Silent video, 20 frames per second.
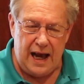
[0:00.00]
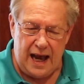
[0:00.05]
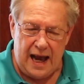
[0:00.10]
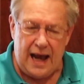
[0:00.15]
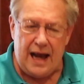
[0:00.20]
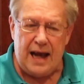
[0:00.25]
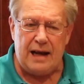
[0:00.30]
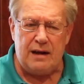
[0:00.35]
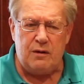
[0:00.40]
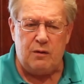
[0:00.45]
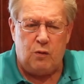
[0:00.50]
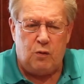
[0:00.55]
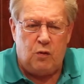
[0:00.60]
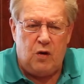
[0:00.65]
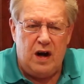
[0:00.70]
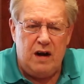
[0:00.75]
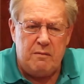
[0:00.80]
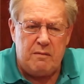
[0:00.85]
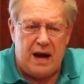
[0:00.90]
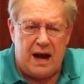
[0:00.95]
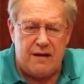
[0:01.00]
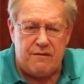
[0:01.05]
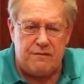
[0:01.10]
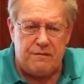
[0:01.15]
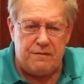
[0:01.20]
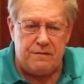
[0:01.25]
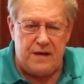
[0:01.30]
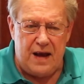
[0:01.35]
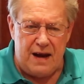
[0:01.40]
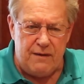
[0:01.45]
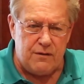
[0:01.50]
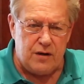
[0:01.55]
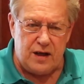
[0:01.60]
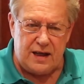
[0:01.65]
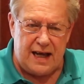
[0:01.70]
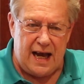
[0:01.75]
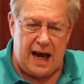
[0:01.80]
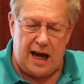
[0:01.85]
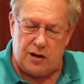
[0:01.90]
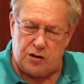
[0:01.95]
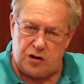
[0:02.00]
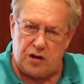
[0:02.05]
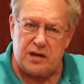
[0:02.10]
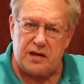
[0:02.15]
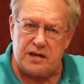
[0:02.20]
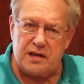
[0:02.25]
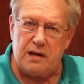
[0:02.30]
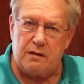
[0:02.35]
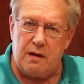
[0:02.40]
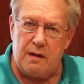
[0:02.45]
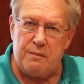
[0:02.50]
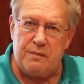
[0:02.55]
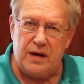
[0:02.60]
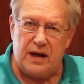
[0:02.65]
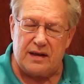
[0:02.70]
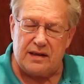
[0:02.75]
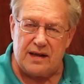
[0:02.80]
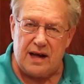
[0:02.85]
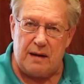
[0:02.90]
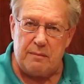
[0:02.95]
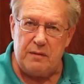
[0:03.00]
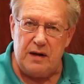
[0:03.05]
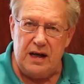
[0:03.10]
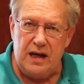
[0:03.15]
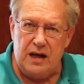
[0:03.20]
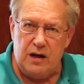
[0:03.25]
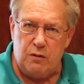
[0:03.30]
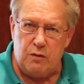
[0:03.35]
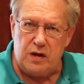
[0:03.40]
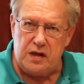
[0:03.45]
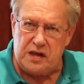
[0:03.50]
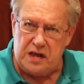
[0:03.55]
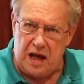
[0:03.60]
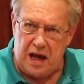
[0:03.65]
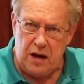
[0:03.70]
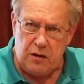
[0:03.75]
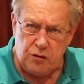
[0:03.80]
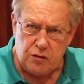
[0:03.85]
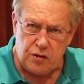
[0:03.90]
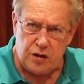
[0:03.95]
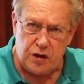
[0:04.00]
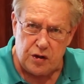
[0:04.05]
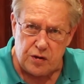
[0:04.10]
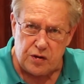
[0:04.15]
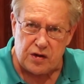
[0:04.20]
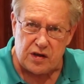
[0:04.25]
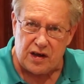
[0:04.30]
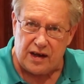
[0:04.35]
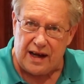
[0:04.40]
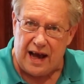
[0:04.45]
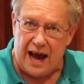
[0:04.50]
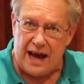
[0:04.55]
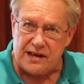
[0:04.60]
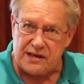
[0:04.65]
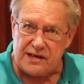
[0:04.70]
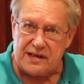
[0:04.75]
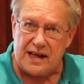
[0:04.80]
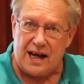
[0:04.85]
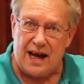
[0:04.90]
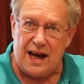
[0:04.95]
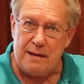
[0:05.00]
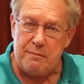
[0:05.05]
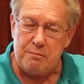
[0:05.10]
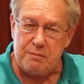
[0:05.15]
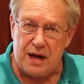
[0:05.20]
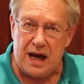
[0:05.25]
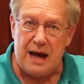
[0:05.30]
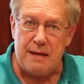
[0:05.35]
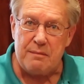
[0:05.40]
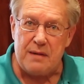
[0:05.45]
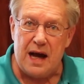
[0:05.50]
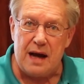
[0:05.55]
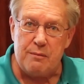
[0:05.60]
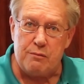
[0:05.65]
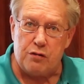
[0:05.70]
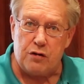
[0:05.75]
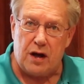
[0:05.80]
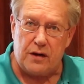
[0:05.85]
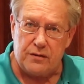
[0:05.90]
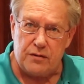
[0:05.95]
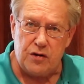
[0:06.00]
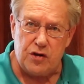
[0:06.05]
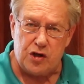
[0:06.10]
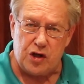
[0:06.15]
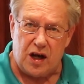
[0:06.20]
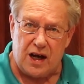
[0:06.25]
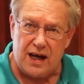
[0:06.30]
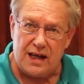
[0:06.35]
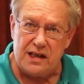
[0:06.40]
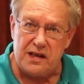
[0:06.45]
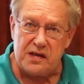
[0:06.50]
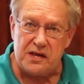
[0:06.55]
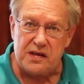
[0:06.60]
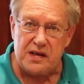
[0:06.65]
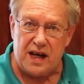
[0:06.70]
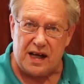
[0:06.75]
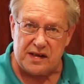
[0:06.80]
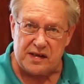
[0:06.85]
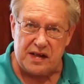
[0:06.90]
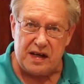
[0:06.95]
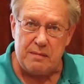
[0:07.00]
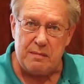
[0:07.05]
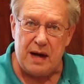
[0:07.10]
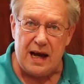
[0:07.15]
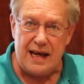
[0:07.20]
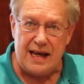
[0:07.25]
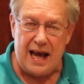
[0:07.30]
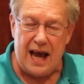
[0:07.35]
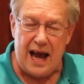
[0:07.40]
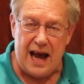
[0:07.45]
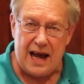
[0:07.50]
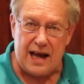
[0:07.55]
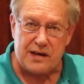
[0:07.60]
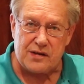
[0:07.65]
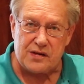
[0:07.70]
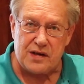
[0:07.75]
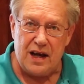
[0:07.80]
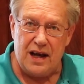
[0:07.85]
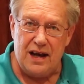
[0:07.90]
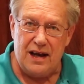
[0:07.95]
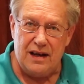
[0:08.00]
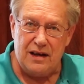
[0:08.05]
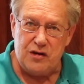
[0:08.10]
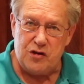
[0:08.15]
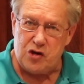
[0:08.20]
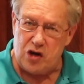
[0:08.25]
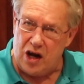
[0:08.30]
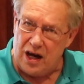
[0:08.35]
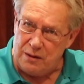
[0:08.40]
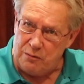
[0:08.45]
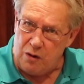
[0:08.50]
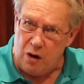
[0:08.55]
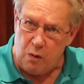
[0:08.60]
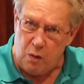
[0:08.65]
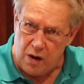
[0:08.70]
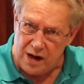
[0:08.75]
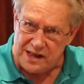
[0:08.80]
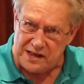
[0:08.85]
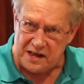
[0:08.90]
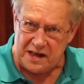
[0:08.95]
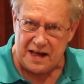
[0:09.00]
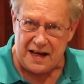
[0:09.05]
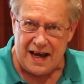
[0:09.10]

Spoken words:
And one of my favorite gadgets that we picked up was introduced last time by my brother John discussing my gas. John, what was it